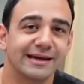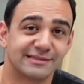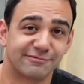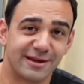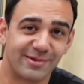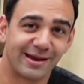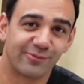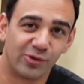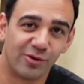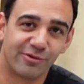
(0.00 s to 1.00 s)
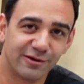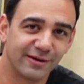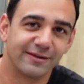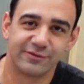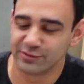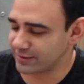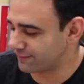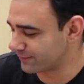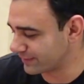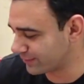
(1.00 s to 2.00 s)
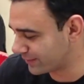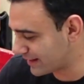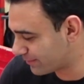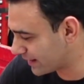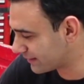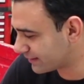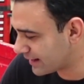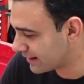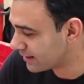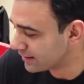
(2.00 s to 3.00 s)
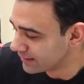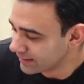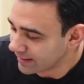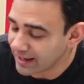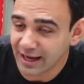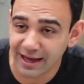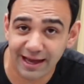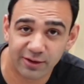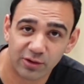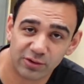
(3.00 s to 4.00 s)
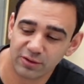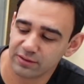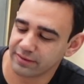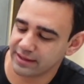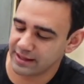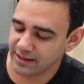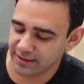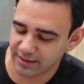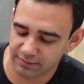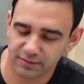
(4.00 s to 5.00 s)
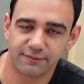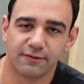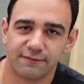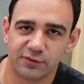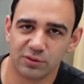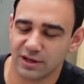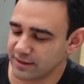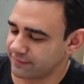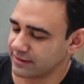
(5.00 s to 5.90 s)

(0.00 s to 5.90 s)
It's a rebanded Marlboro, if you were familiar with that back in the day. And all their fuel line for